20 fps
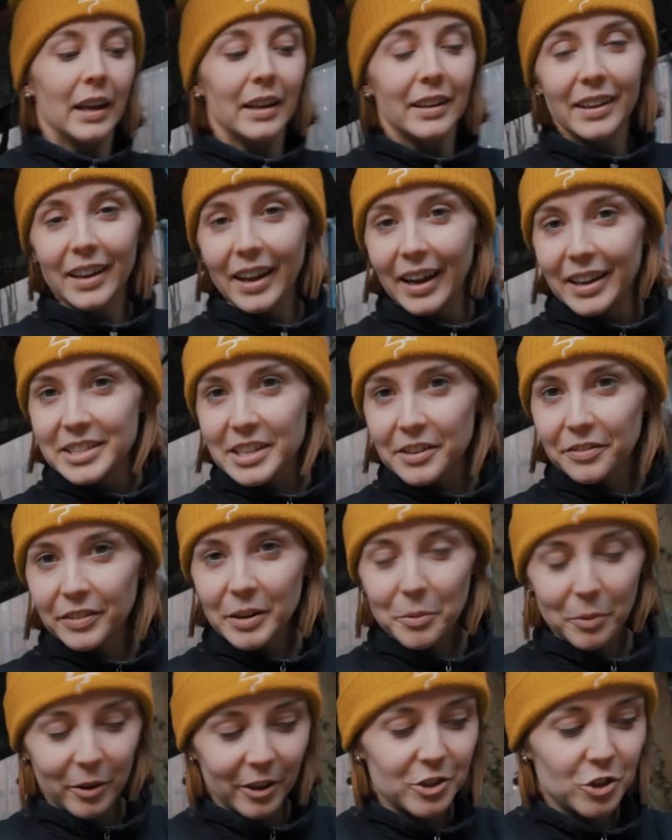yeah,
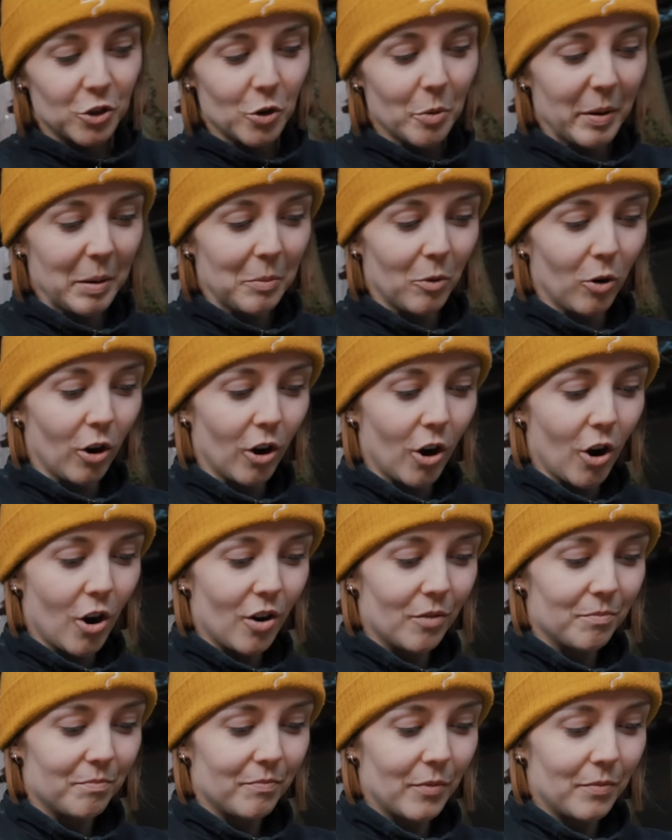definitely want to do a bit more
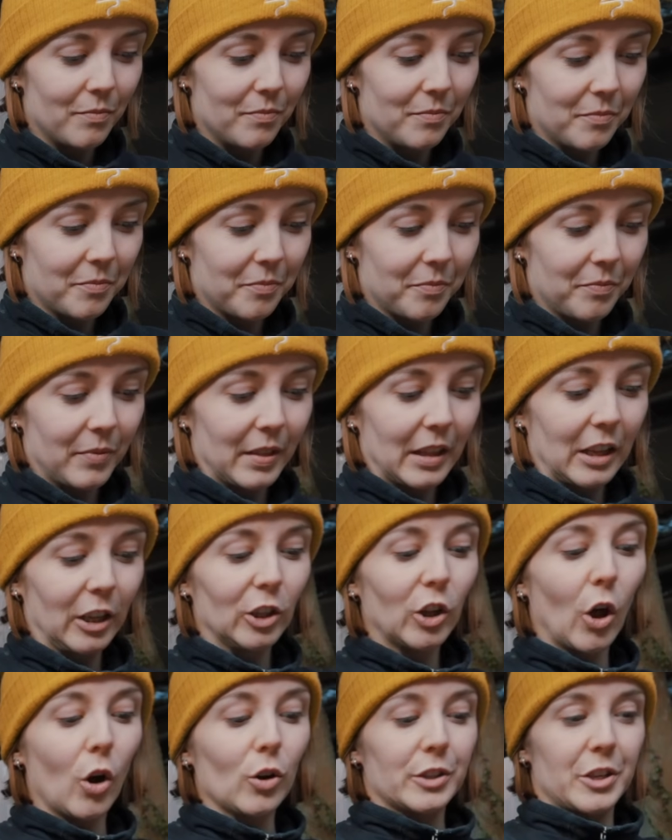
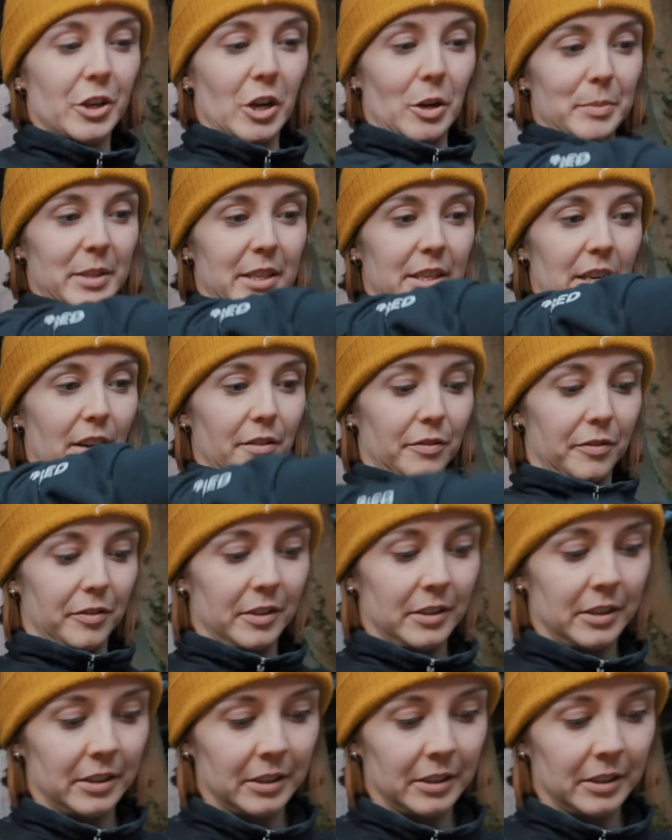long-term stuff.